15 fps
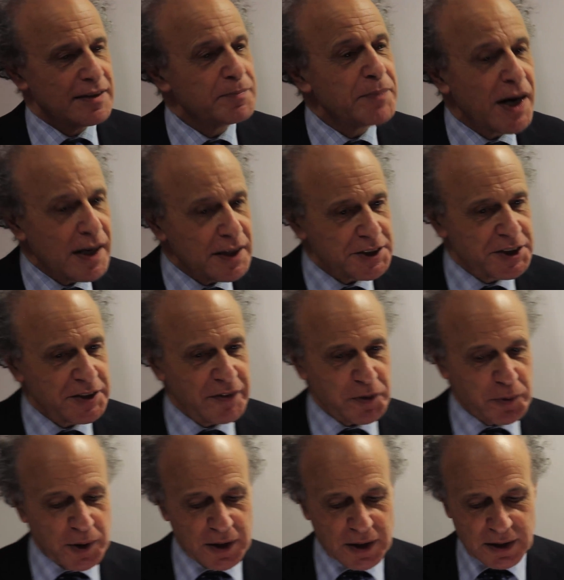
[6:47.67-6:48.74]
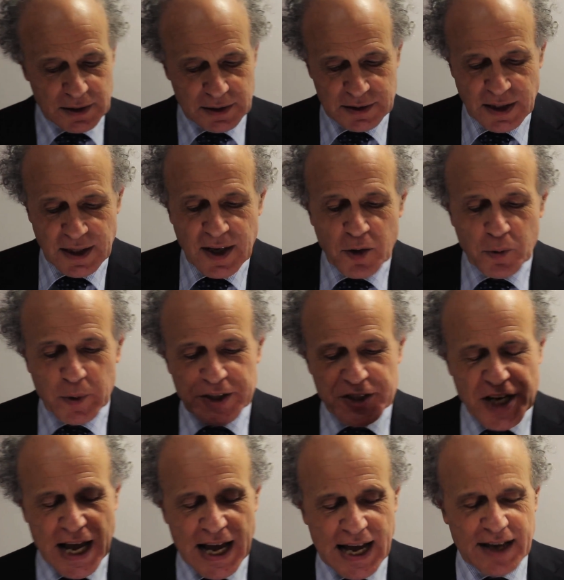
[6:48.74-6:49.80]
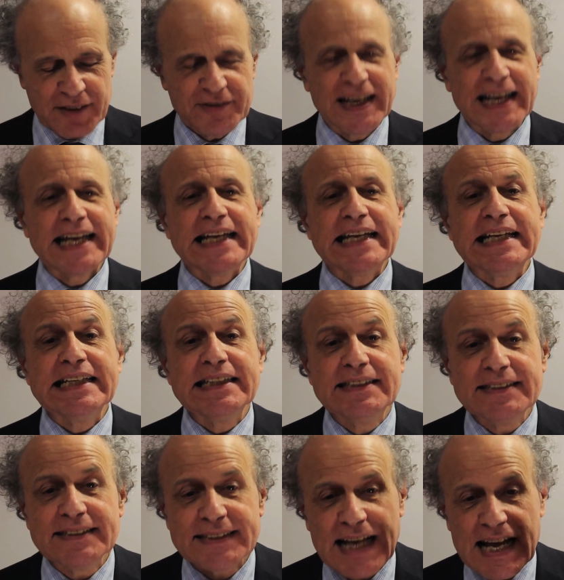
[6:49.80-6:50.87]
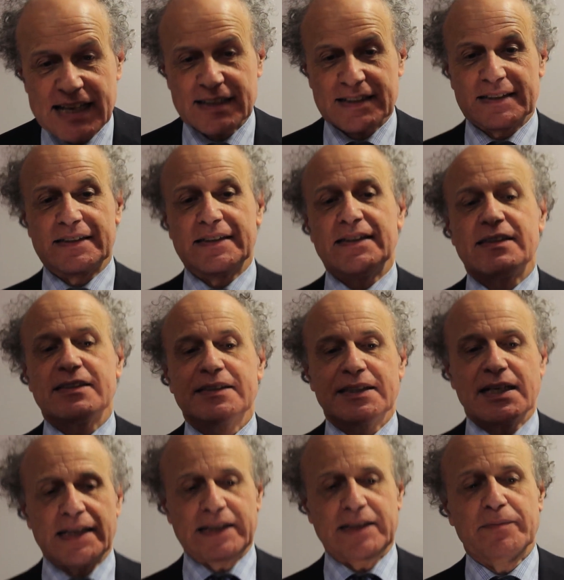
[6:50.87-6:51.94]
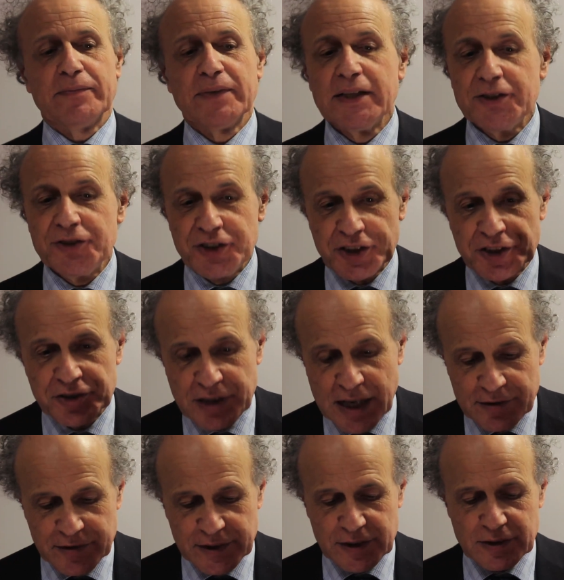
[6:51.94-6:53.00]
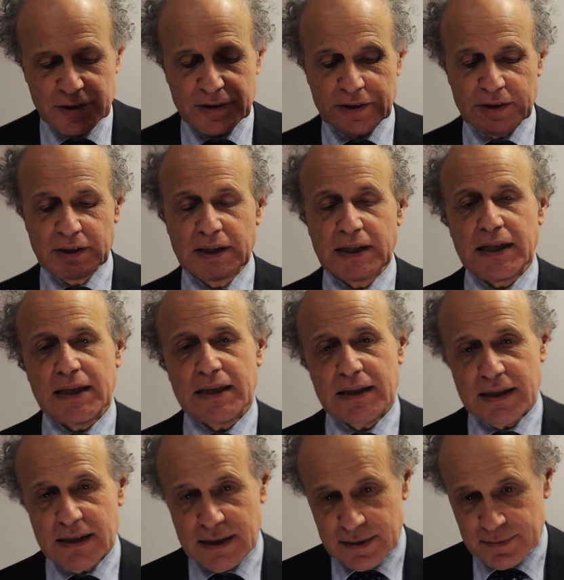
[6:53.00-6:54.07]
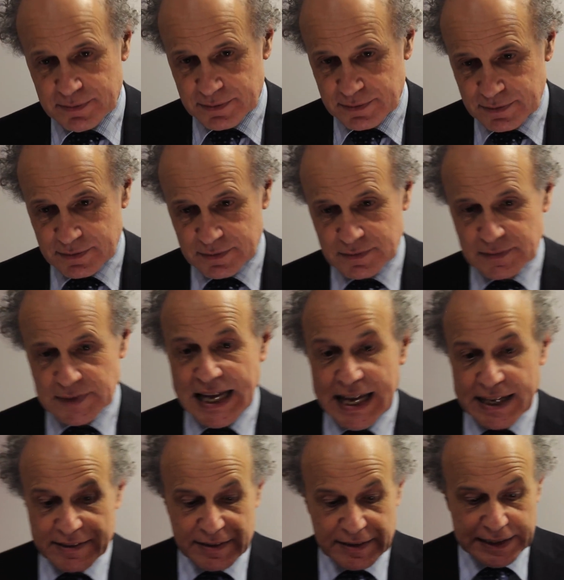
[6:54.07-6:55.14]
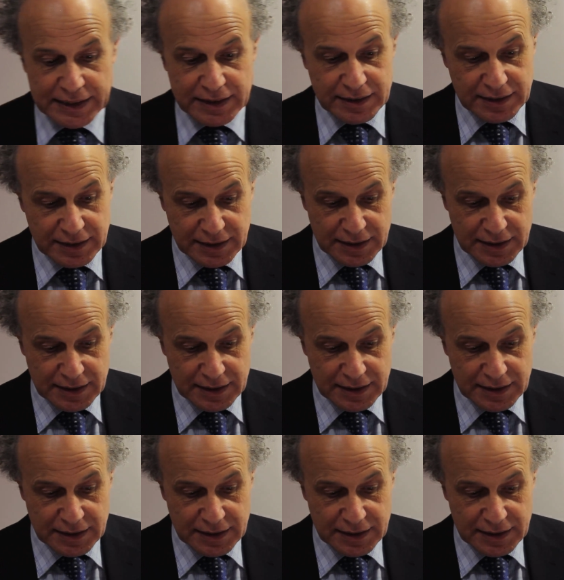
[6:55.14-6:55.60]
parts of the world which have exactly the same geographical, ethnic